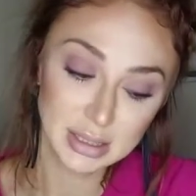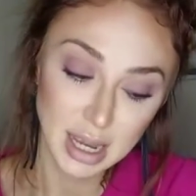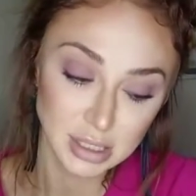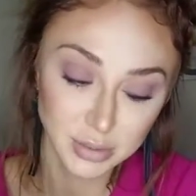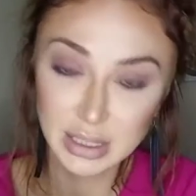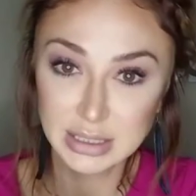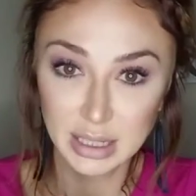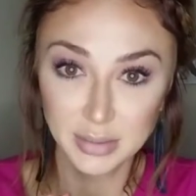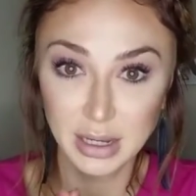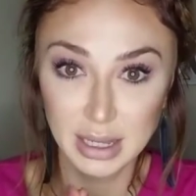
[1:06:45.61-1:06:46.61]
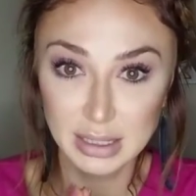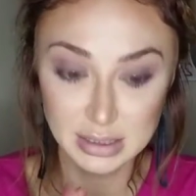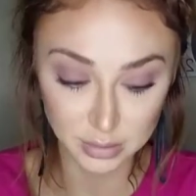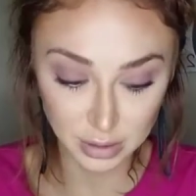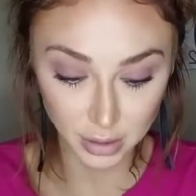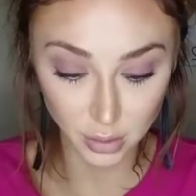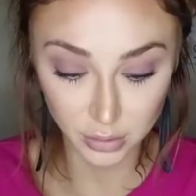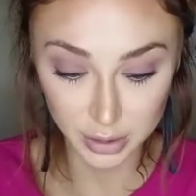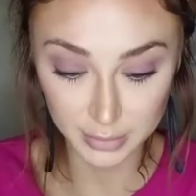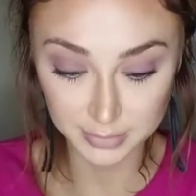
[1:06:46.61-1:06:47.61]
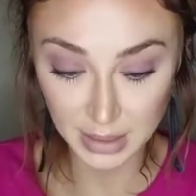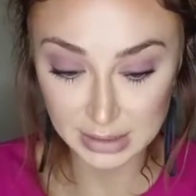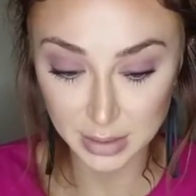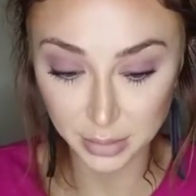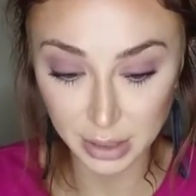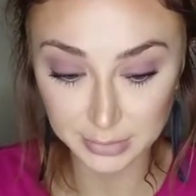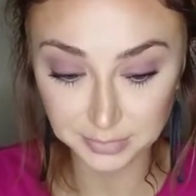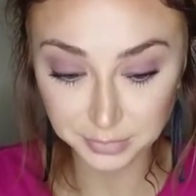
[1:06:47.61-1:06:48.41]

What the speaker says: I do want to take my kids when they're older at some point